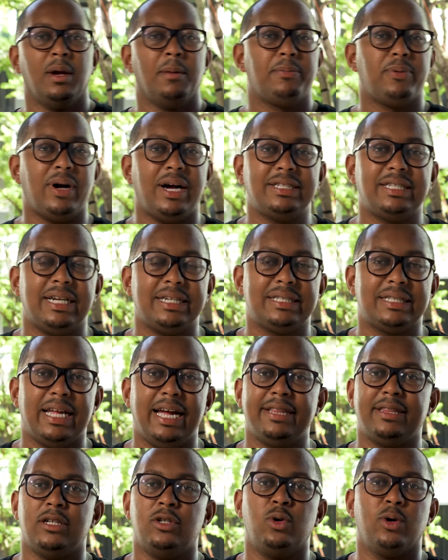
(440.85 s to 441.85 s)
Projects
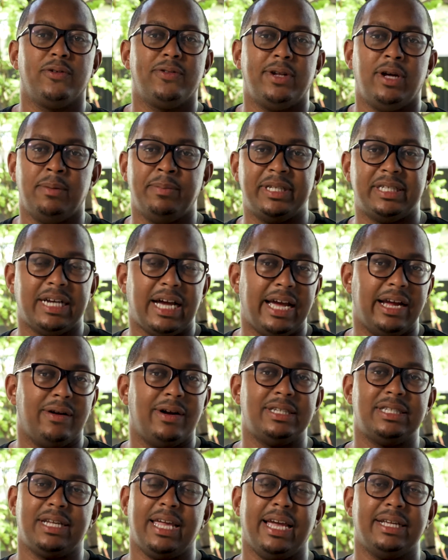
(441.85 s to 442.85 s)
like the North Long Beach Higher
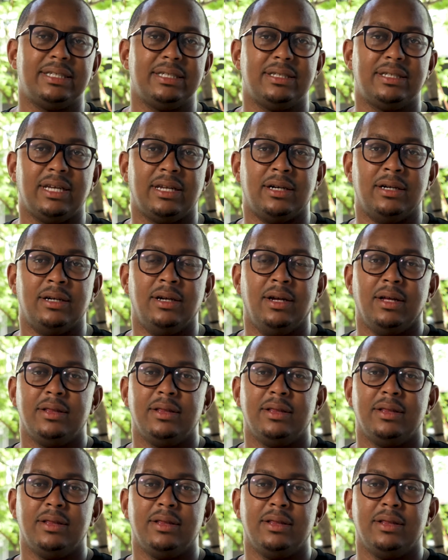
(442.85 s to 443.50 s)
Education Center.